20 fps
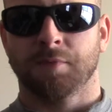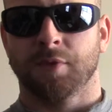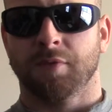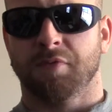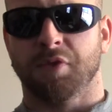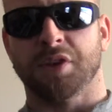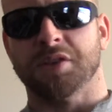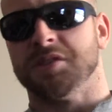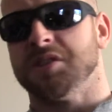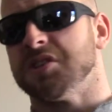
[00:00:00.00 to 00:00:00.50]

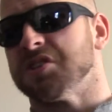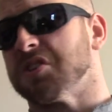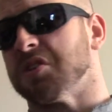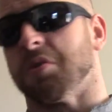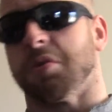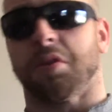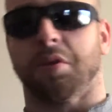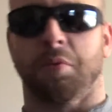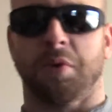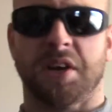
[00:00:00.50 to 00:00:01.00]
For instance, go
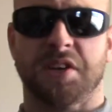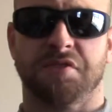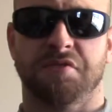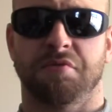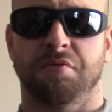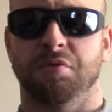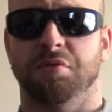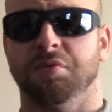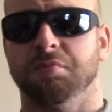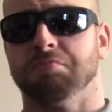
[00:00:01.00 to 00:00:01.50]
to the
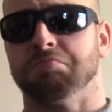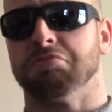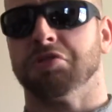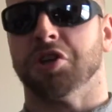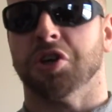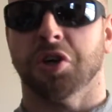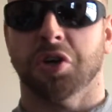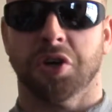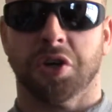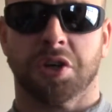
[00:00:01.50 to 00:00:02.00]
restroom,
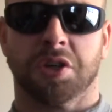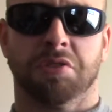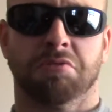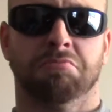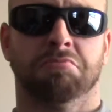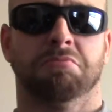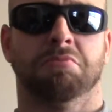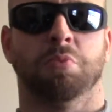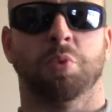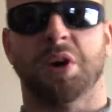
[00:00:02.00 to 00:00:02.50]
cook,
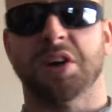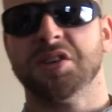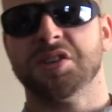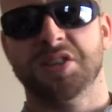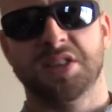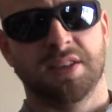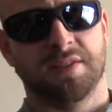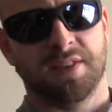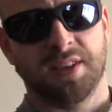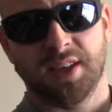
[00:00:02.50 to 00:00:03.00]
watch
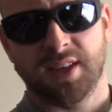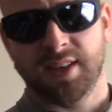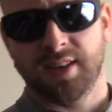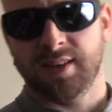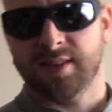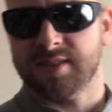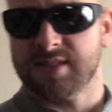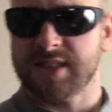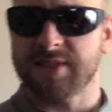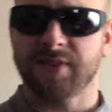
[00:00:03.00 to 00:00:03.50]

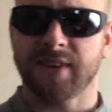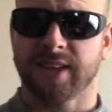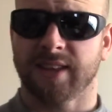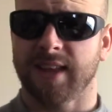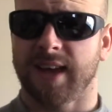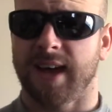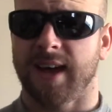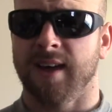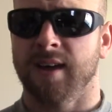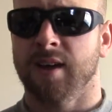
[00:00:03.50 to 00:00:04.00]
TV, stuff like
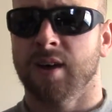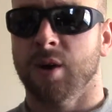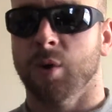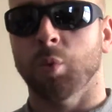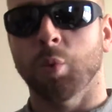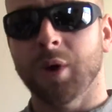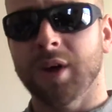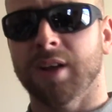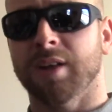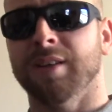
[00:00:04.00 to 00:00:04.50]
that.
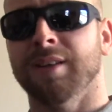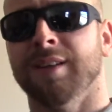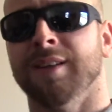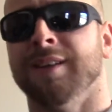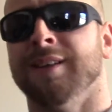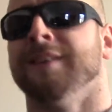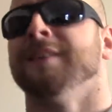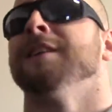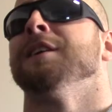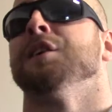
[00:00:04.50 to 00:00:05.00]
Well,
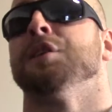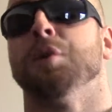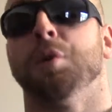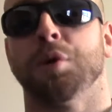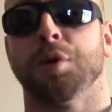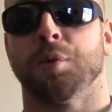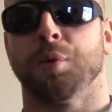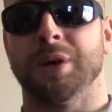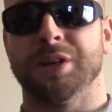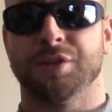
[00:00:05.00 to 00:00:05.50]
going to
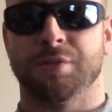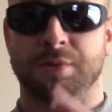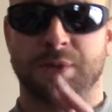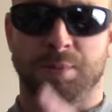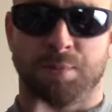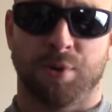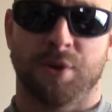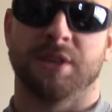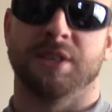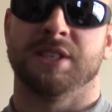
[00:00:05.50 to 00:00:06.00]
the restroom is
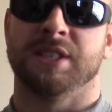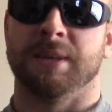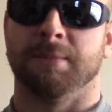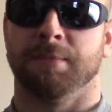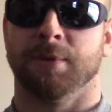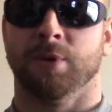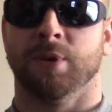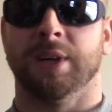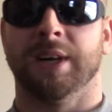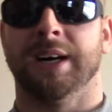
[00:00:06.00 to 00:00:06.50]
pretty
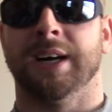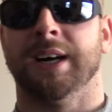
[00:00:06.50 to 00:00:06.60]
simple.